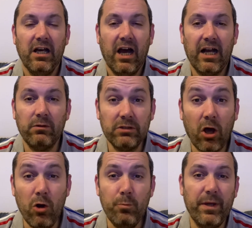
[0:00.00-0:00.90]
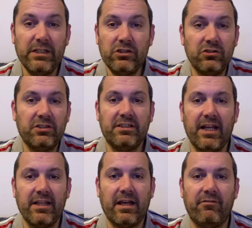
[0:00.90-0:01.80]
and I was hoping just to
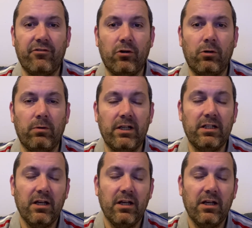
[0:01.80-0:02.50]
take that forward,